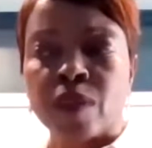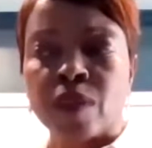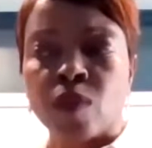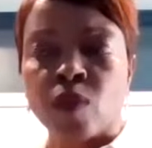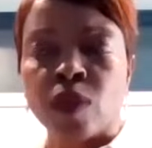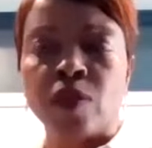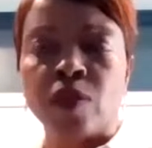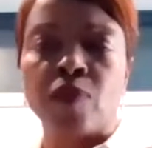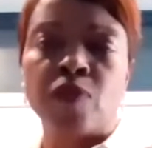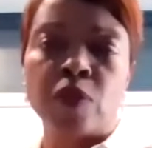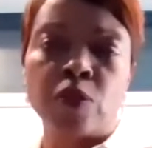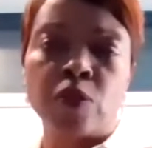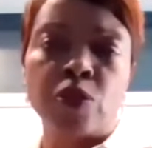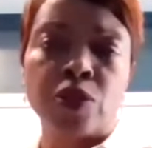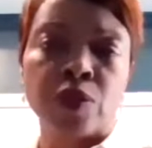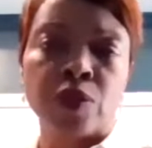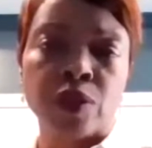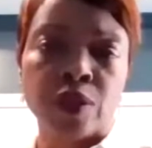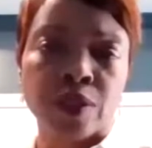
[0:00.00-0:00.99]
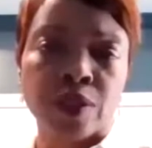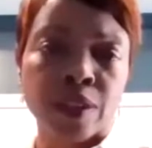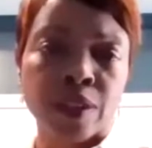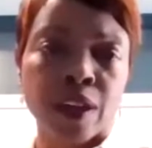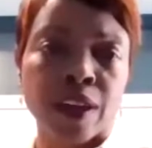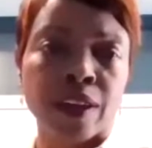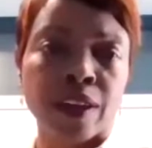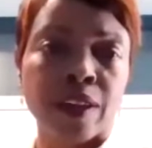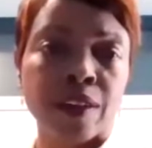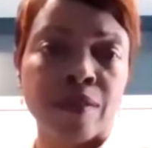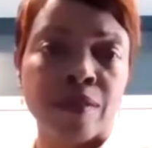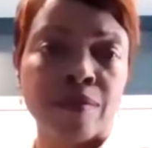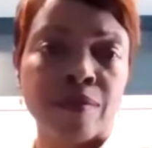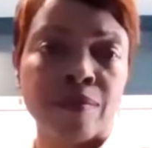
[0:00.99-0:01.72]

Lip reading: what the future looks like.